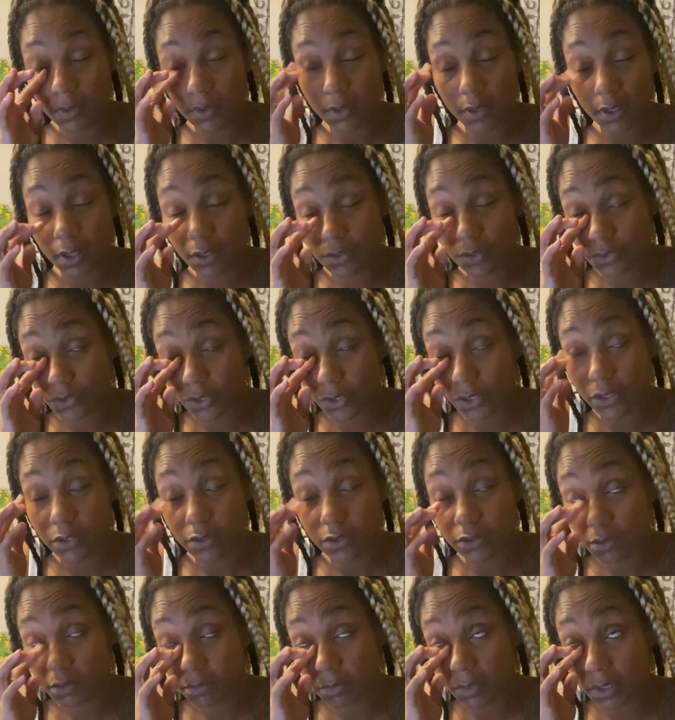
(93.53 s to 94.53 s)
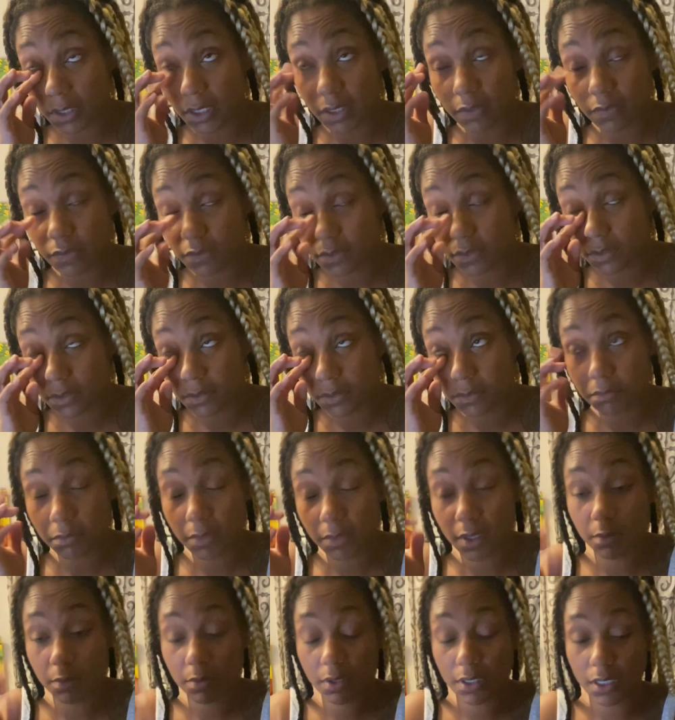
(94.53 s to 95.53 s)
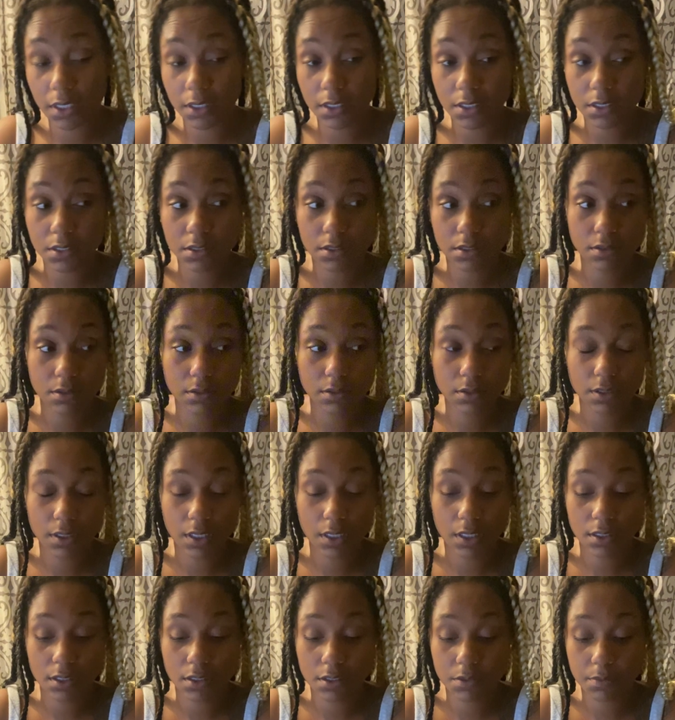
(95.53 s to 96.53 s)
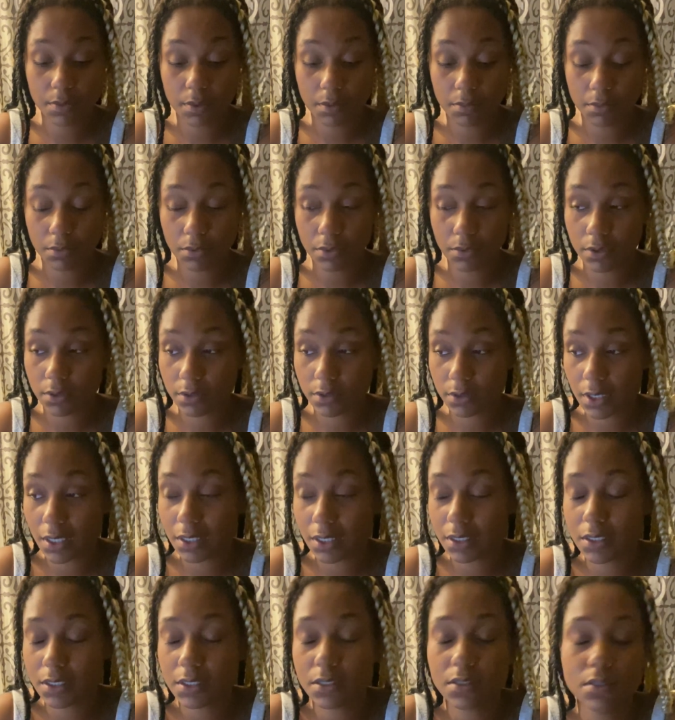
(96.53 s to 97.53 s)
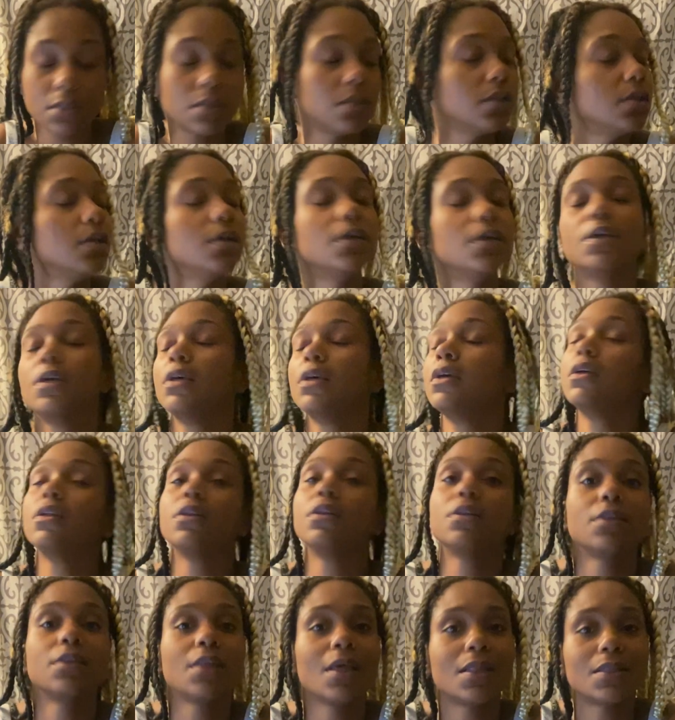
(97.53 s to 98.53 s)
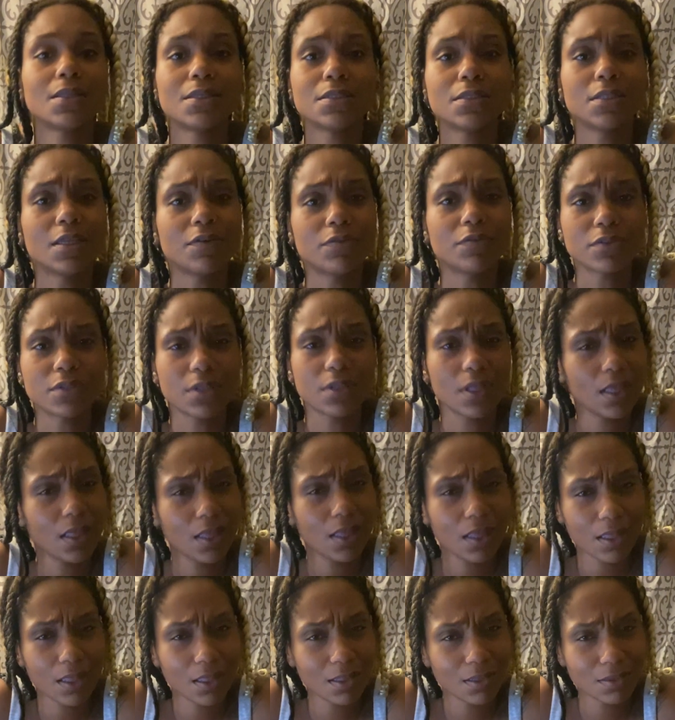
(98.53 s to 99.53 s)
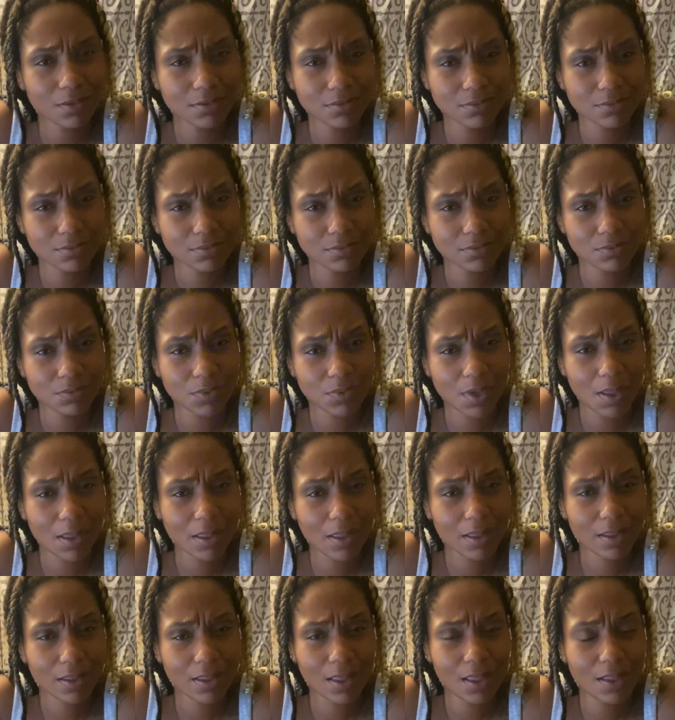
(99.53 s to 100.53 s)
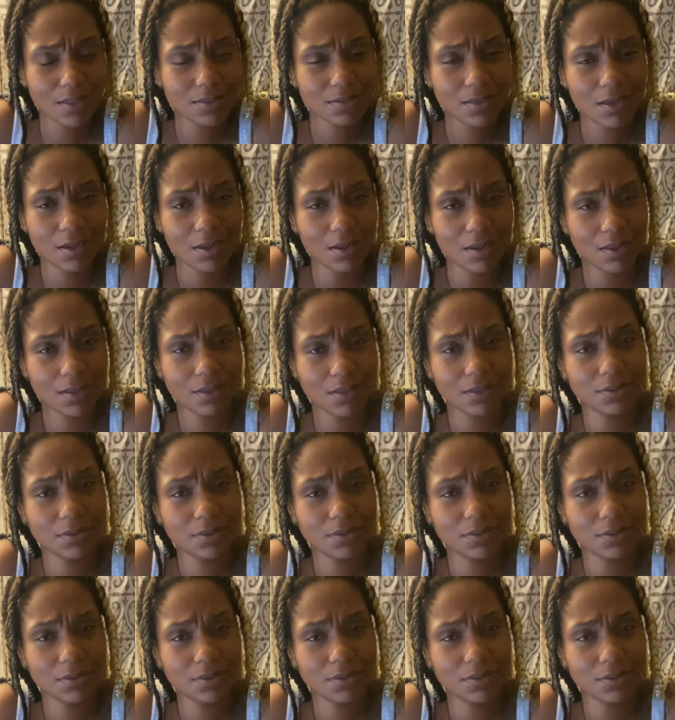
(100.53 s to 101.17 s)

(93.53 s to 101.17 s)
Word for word: They triggered some gifts maybe that these that these people this, that these lovers had. Why I can't talk?